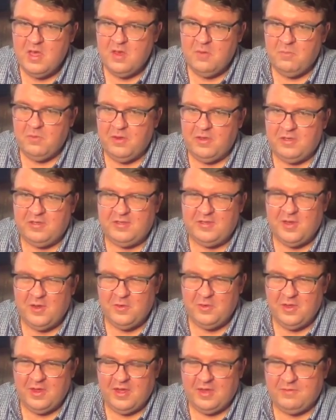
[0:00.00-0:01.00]
but so
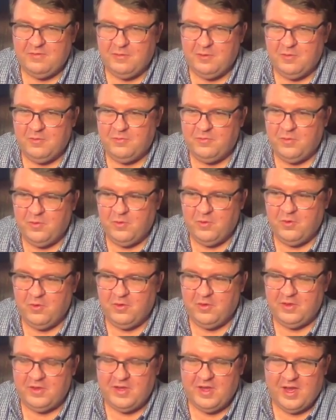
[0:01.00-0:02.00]
thankful for
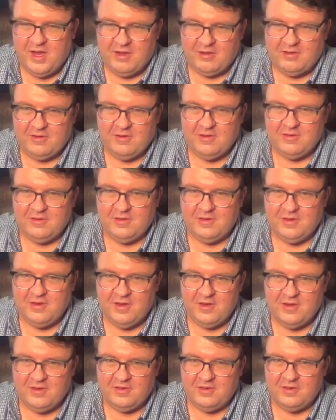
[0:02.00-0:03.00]
the doctors and
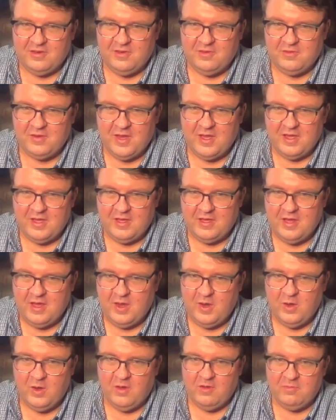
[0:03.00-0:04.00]
nurses who've taken
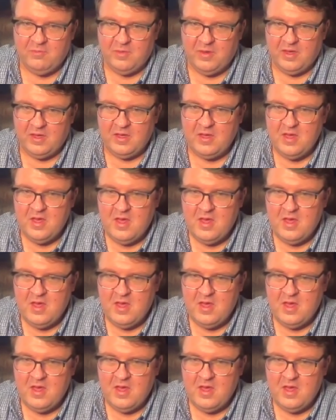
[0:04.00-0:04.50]
care of me.